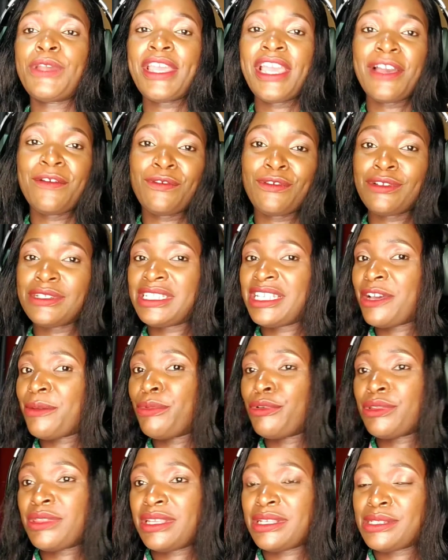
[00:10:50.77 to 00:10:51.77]
do I have to say
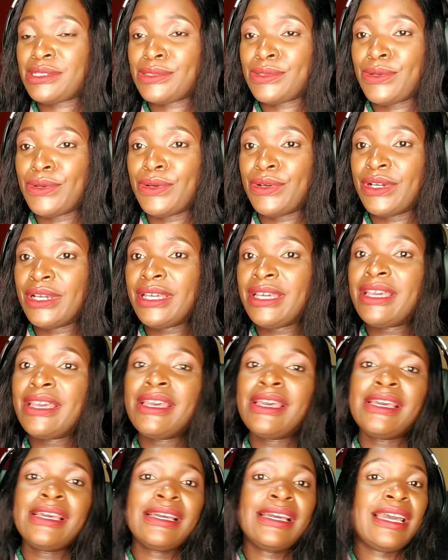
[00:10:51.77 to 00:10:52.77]
about this song?
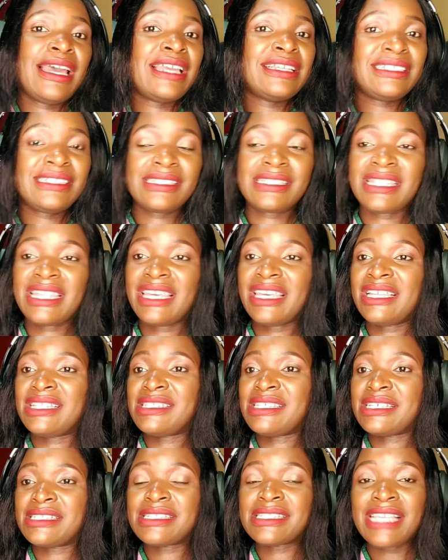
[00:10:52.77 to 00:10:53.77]
I just think
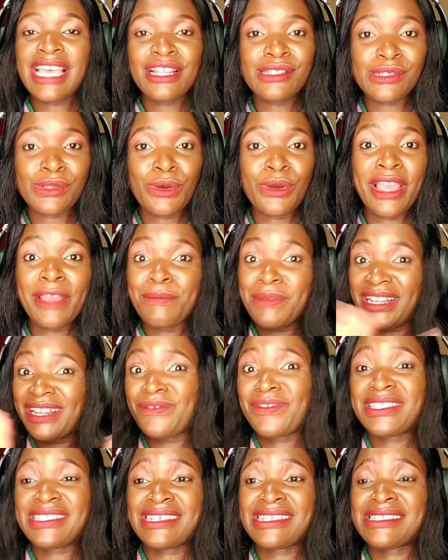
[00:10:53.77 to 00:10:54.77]
it's a sad song. I
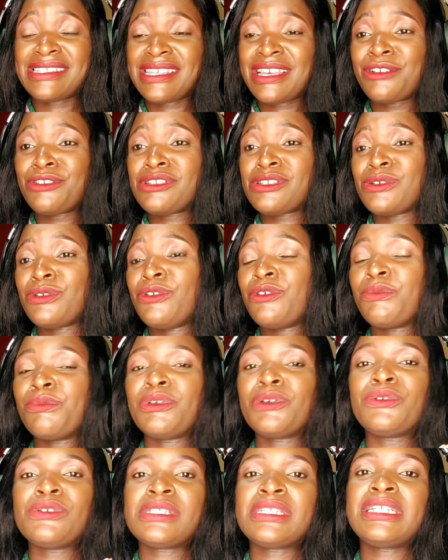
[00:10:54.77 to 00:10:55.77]
believe it's a sad song
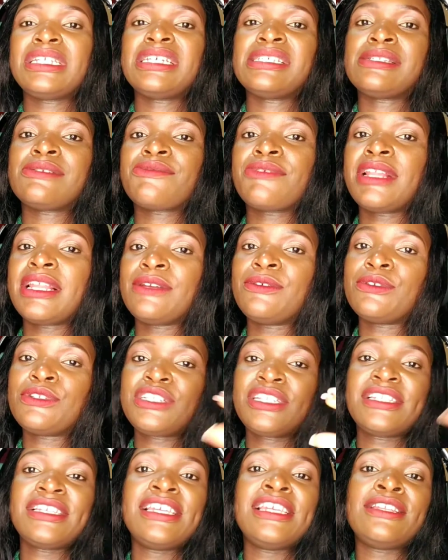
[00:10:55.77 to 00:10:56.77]
because it has really
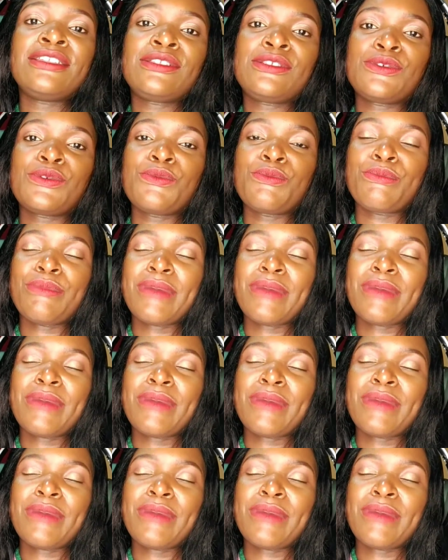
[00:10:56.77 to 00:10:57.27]
gotten into